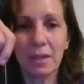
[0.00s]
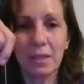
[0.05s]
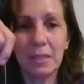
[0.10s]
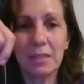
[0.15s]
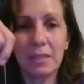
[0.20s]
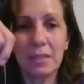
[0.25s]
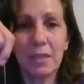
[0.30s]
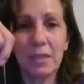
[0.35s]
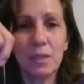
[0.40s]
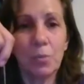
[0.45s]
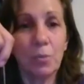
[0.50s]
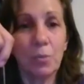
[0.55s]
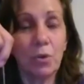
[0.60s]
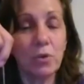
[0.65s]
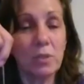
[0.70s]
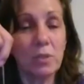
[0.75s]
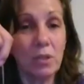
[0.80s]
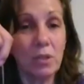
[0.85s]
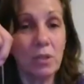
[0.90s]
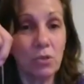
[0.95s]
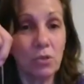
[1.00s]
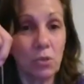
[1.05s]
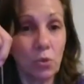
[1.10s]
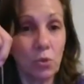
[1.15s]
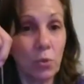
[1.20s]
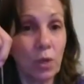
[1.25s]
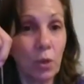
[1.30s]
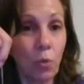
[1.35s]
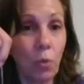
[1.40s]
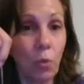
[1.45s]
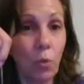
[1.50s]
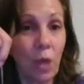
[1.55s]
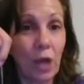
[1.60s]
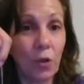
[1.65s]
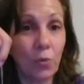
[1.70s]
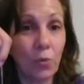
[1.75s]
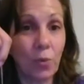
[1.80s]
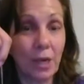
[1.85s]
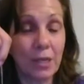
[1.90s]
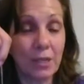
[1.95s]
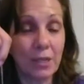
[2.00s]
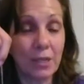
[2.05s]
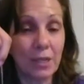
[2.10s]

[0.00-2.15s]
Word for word: is this person doing well right